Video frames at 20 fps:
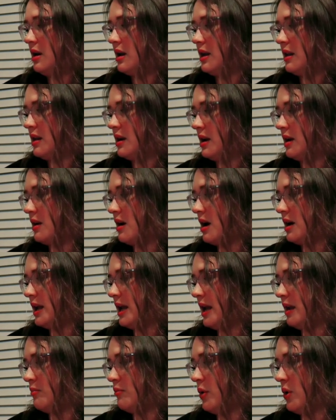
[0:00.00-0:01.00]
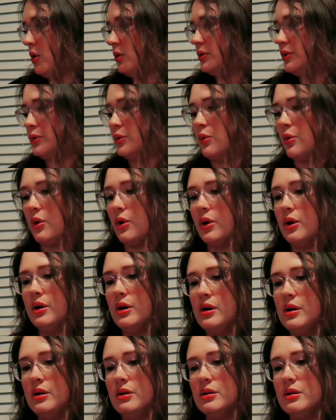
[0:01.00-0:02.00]
And then I got a Boule
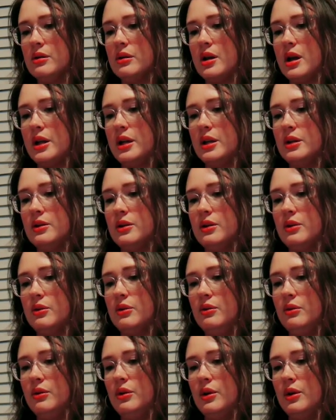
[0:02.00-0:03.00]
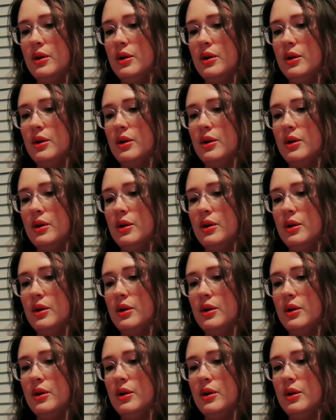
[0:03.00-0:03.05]
d'Or honeydew